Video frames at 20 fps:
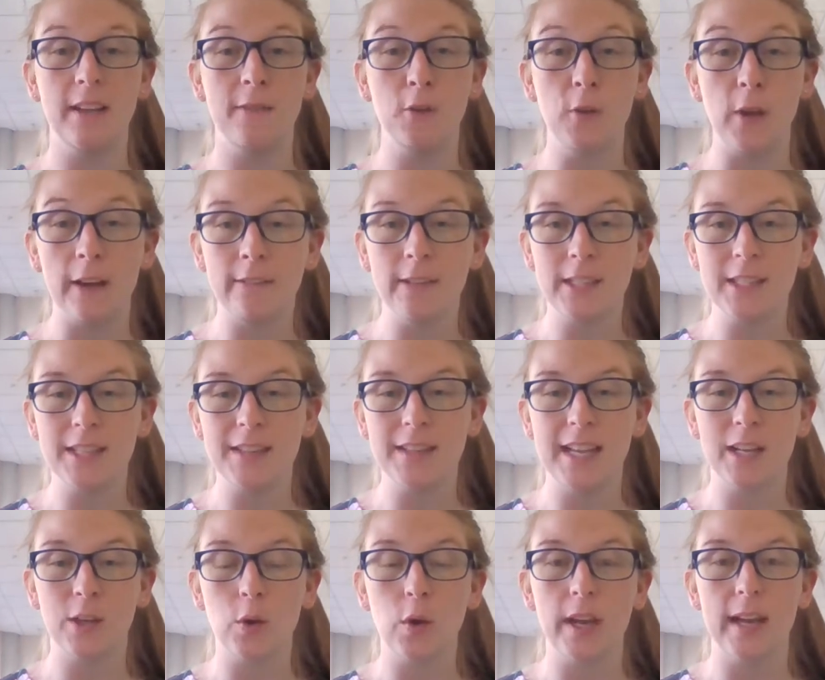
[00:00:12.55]
If you haven't done
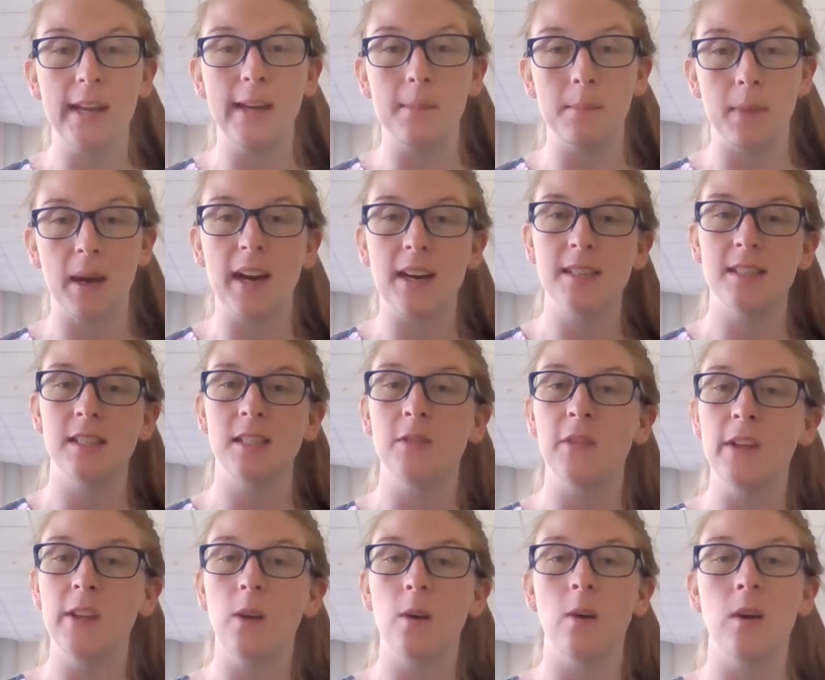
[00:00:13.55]
that, go ahead and pause this
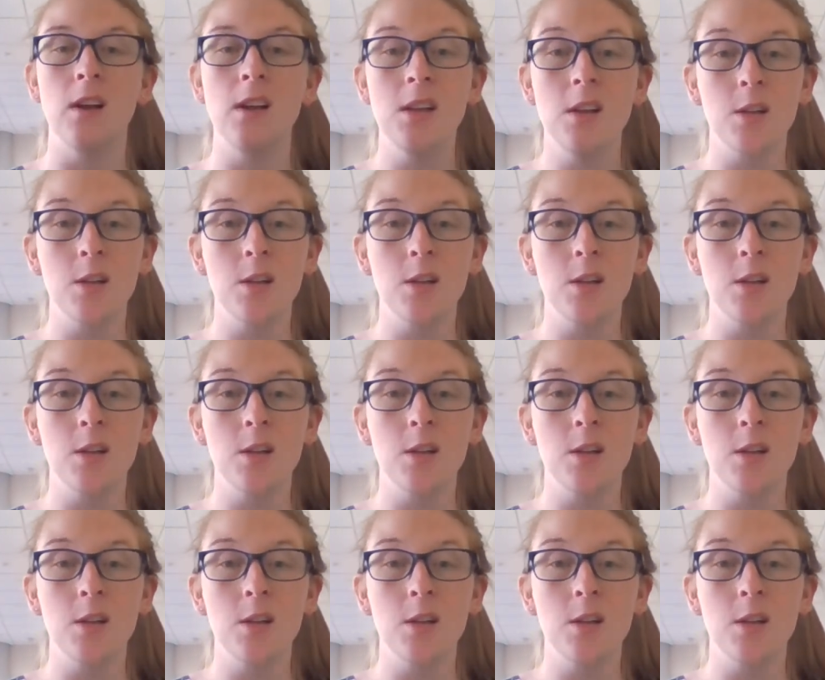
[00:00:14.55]
video,